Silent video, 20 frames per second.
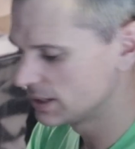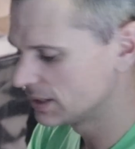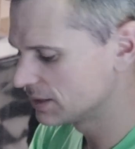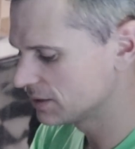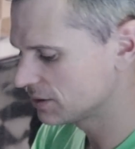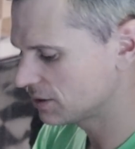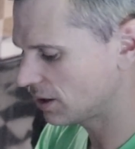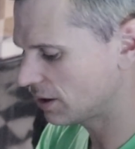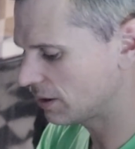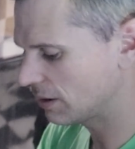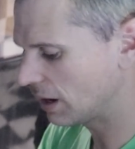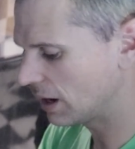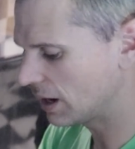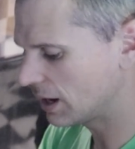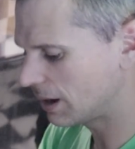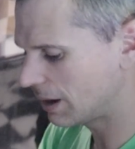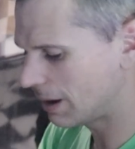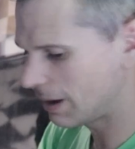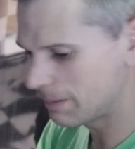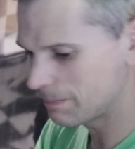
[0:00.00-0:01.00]

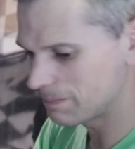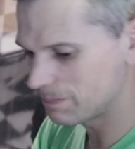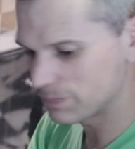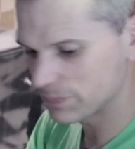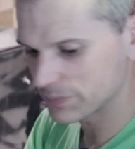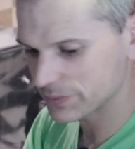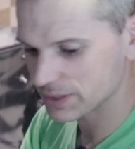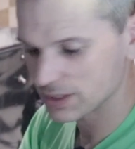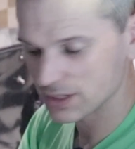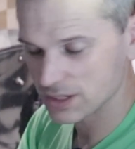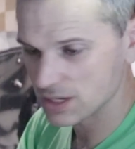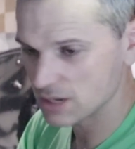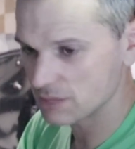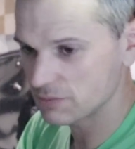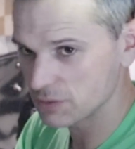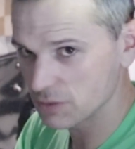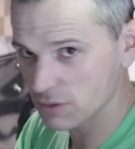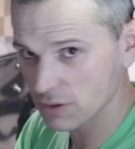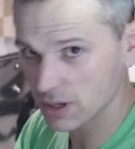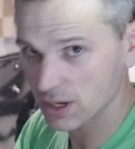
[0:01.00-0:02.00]
So if
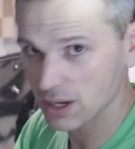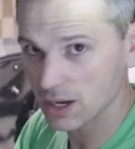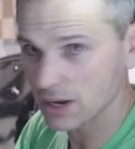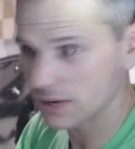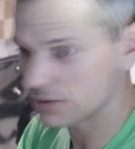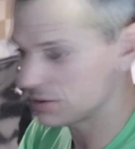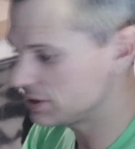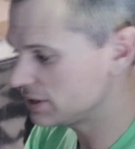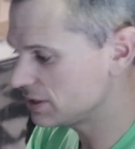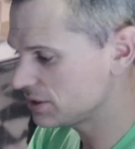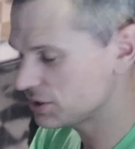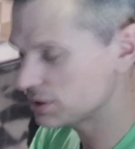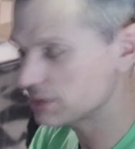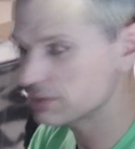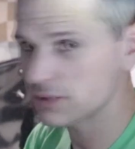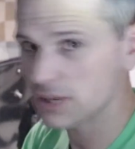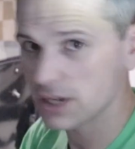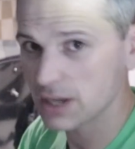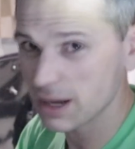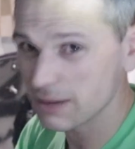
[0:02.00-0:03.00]
you've got a car and you need a
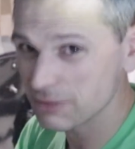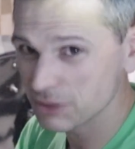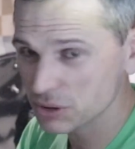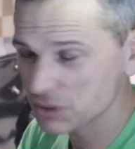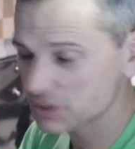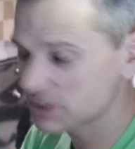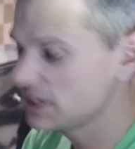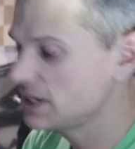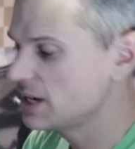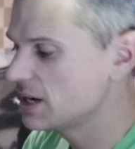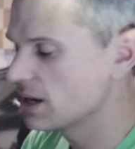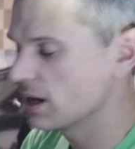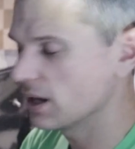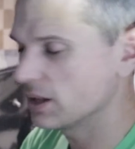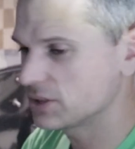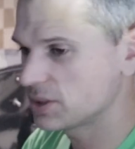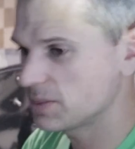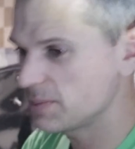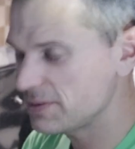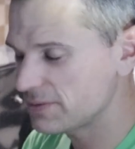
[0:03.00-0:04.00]
shifter, have a look.
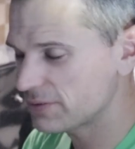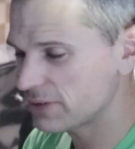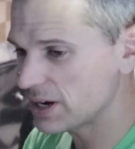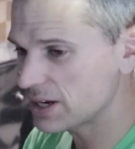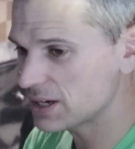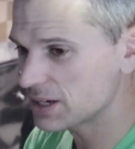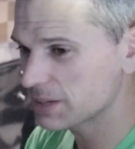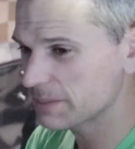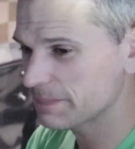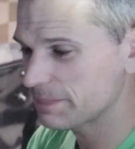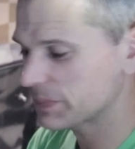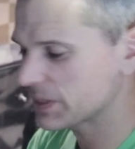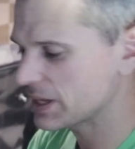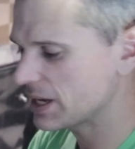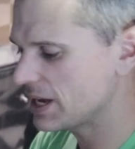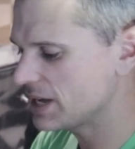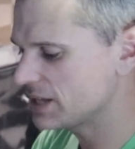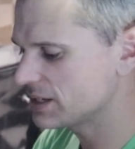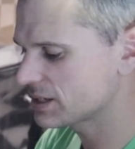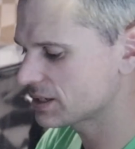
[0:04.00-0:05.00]
To be frank,
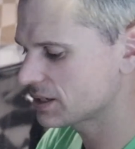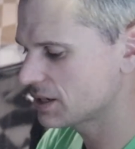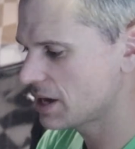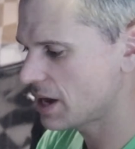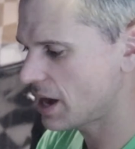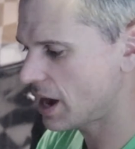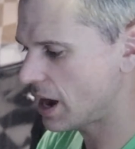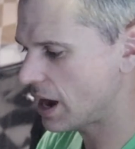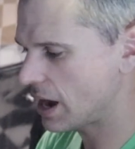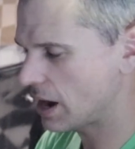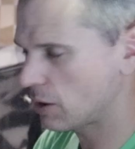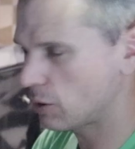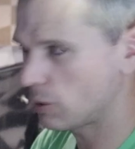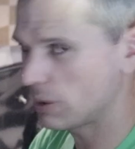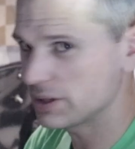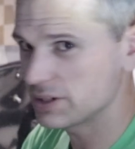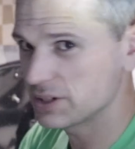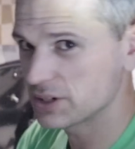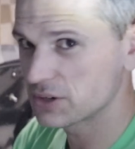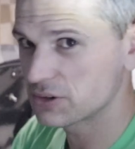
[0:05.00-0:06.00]
it's
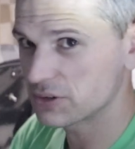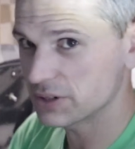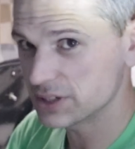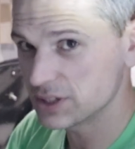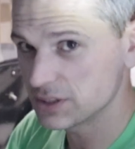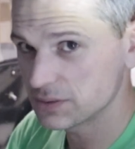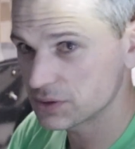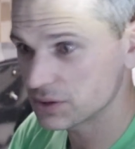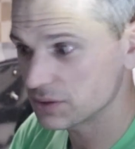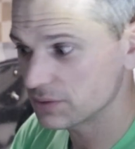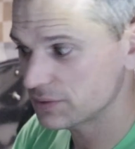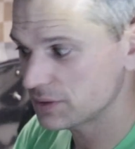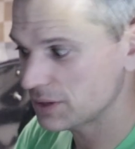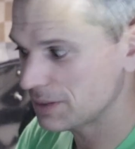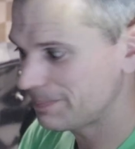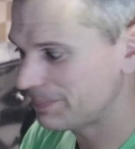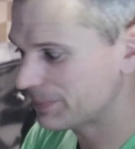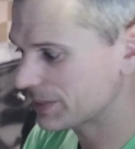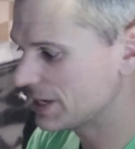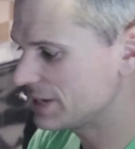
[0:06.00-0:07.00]
quite an aggressive shifter.
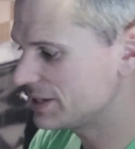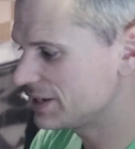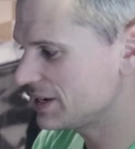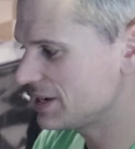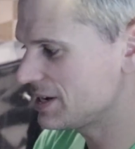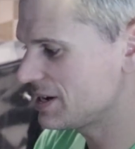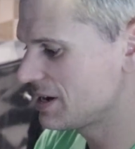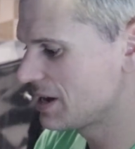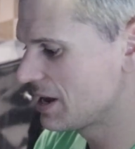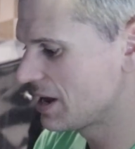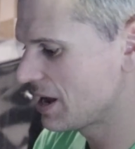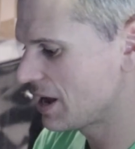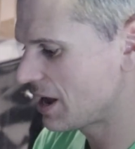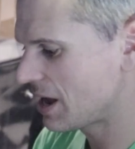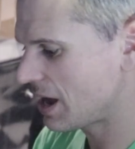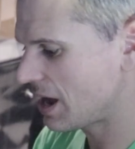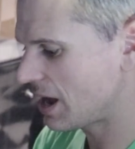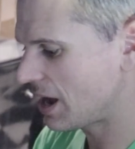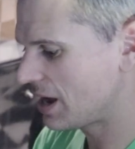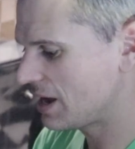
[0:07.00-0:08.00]
It's in
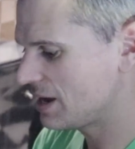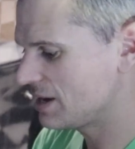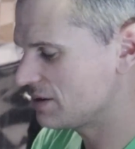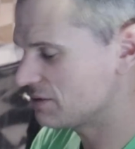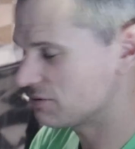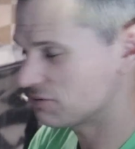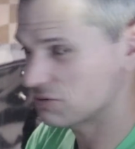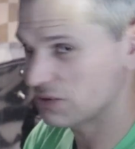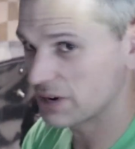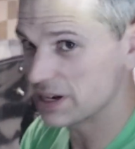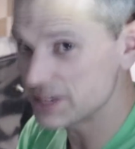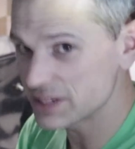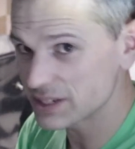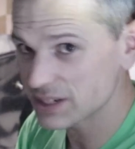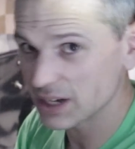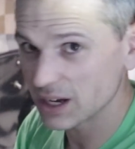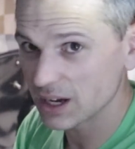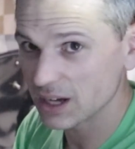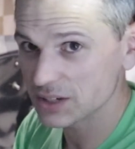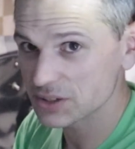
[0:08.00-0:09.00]
a race
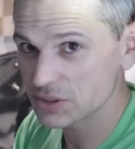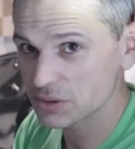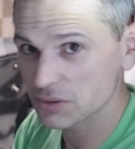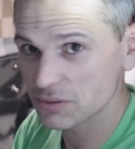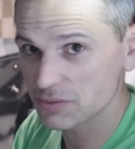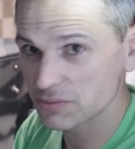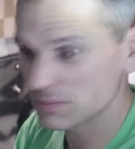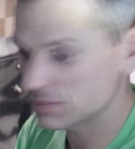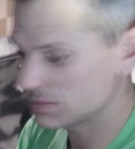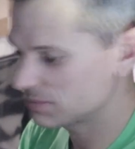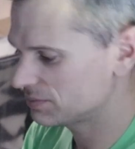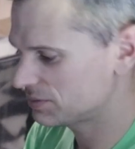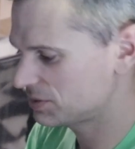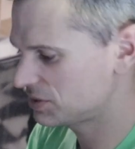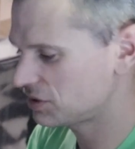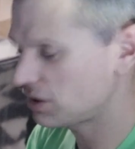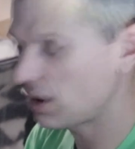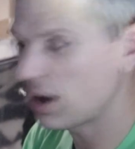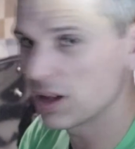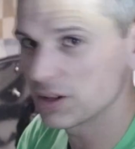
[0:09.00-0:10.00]
car sort of
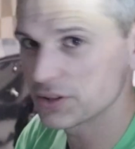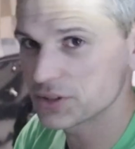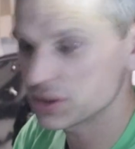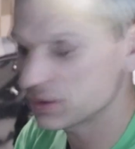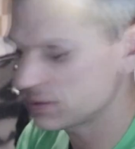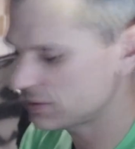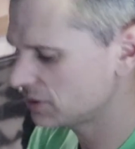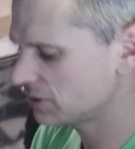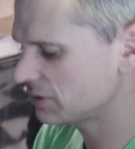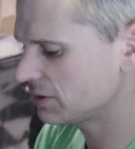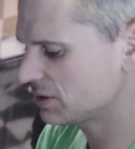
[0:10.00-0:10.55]
style shifter.